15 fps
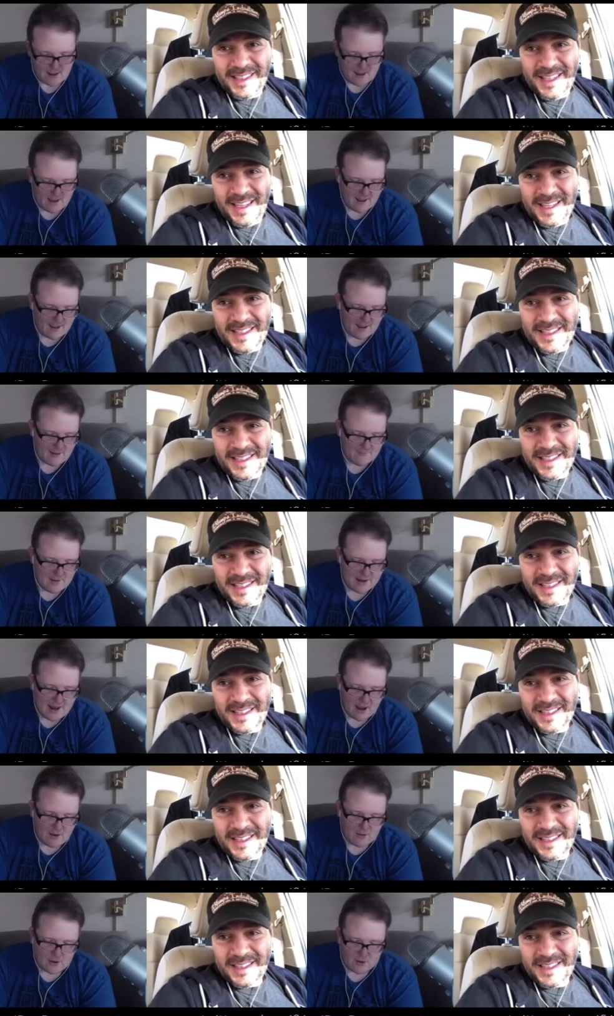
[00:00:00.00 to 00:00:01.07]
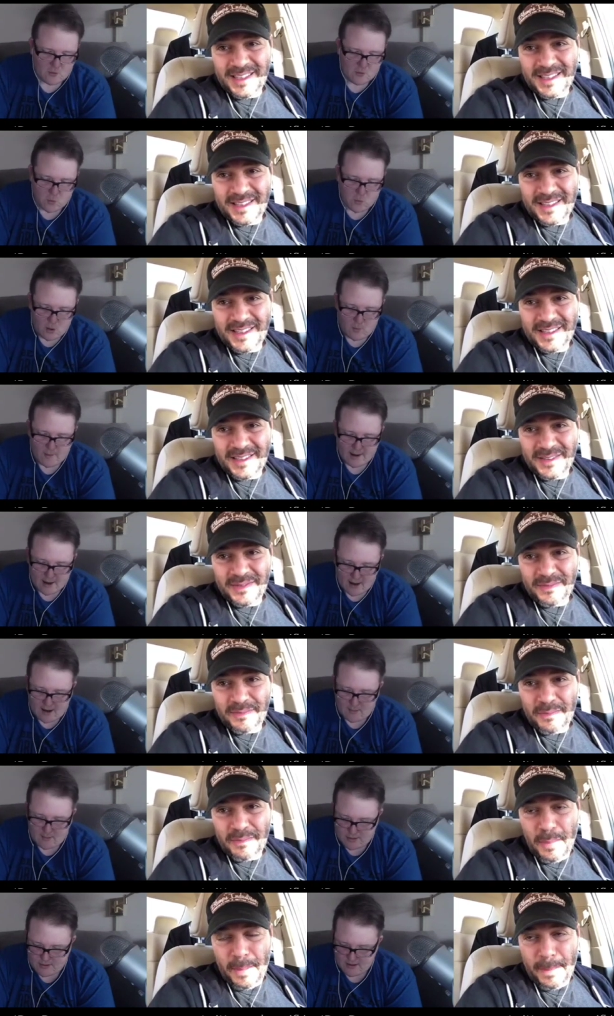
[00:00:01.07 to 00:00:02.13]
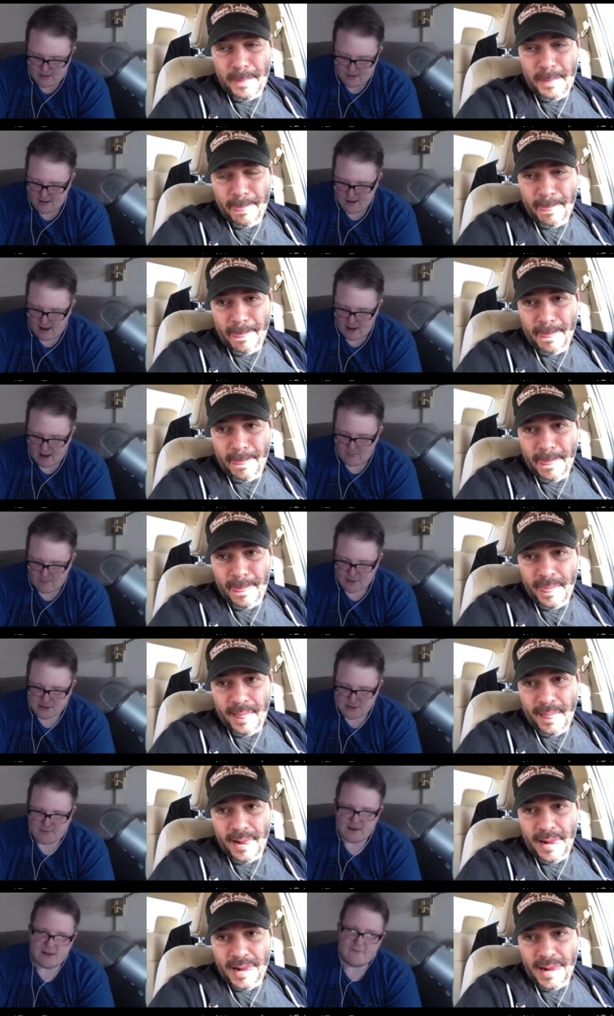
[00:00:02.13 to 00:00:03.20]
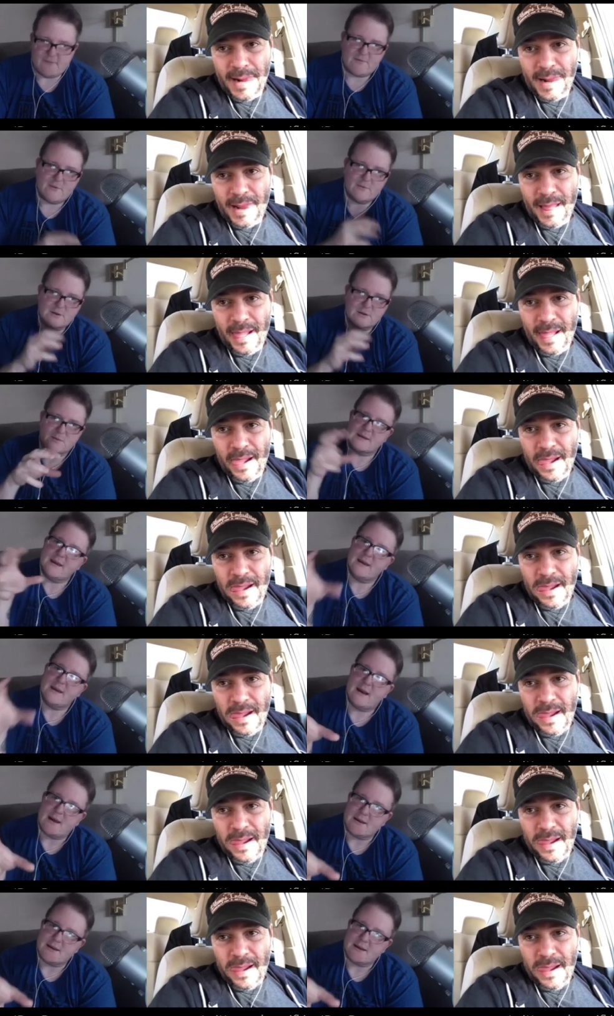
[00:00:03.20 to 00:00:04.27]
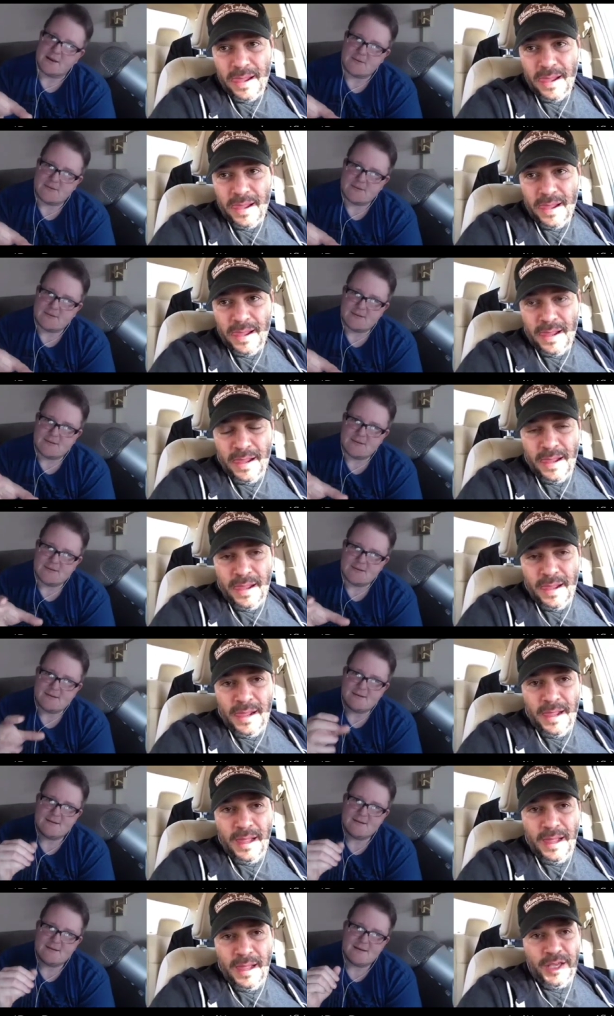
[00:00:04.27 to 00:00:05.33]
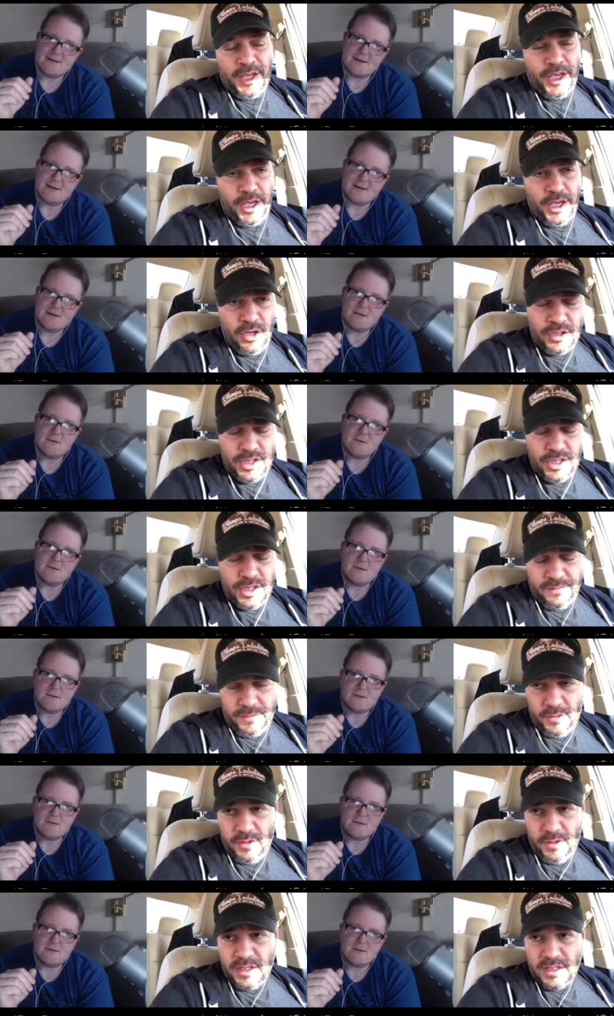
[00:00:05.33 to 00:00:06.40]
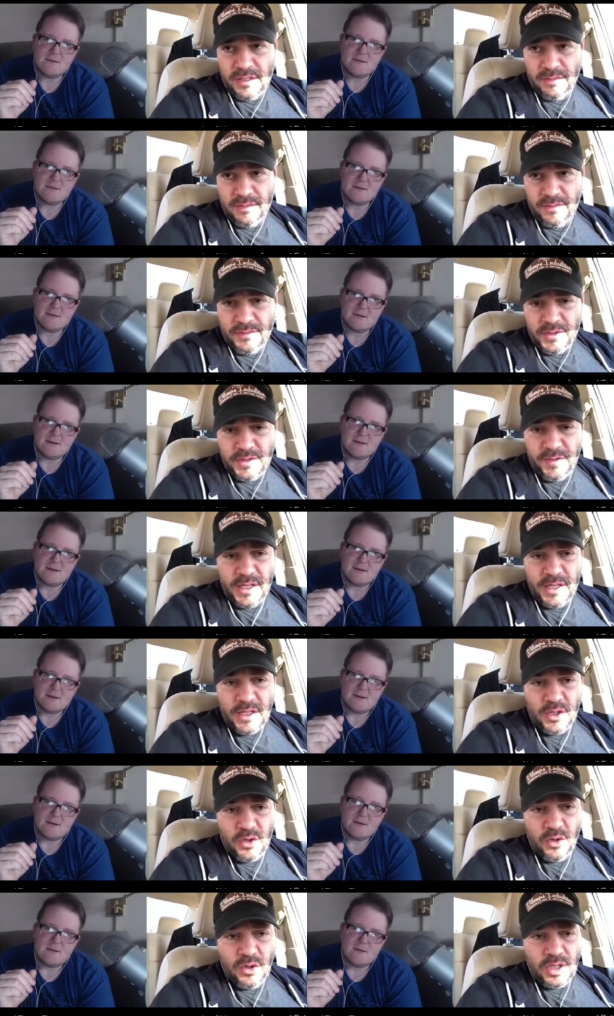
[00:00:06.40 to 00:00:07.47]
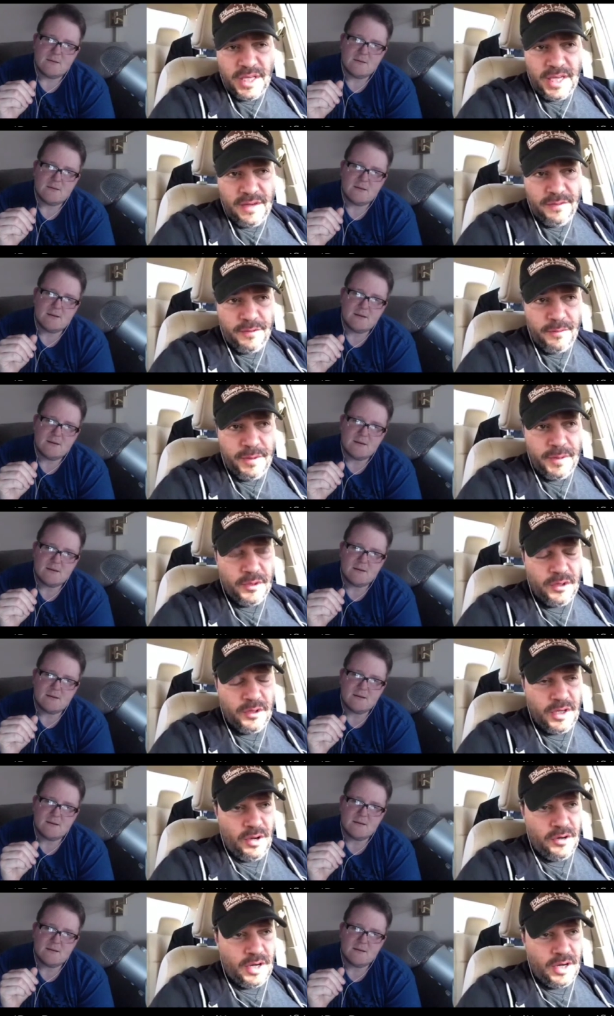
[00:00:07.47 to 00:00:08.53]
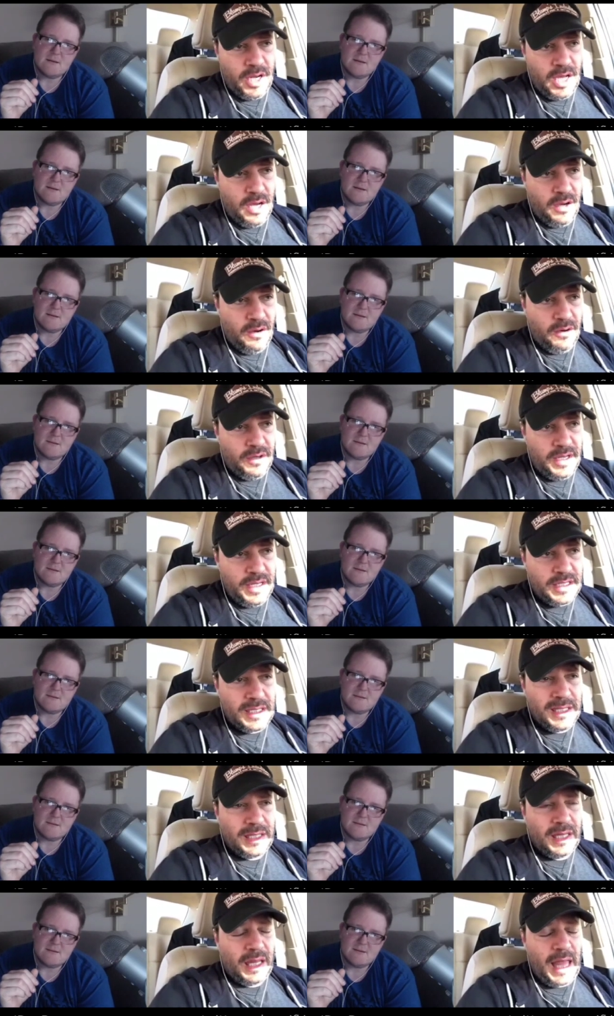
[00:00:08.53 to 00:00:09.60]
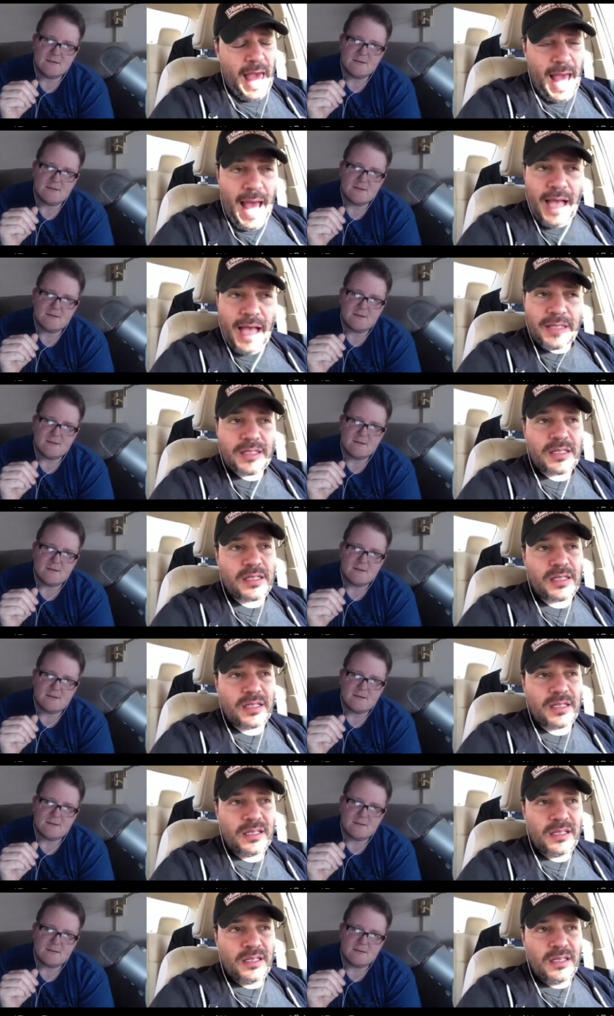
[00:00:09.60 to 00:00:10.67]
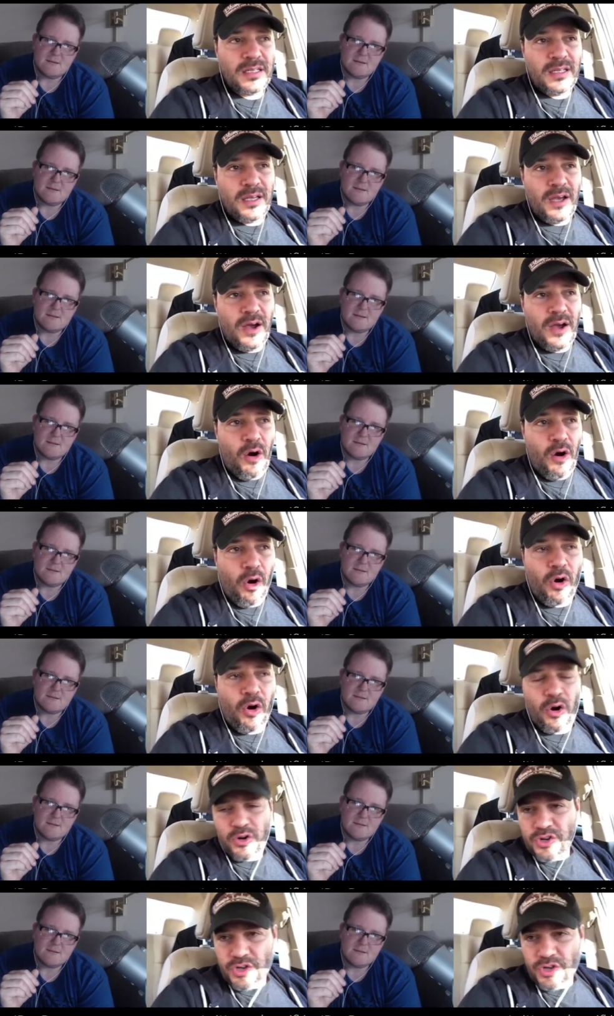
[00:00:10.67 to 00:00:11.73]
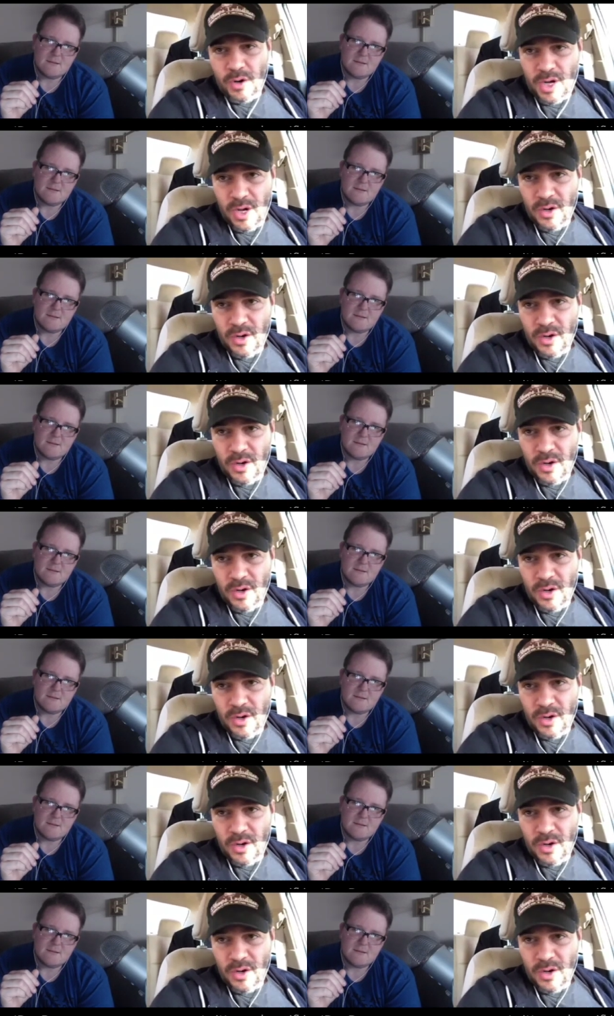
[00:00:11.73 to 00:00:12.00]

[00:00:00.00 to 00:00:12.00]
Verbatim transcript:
Speaker 1: Um, yes. Now, growing up, how much of an influence was he on you? Huge
Speaker 2: influence. Svengoolie, for people who don't know, is the last horror show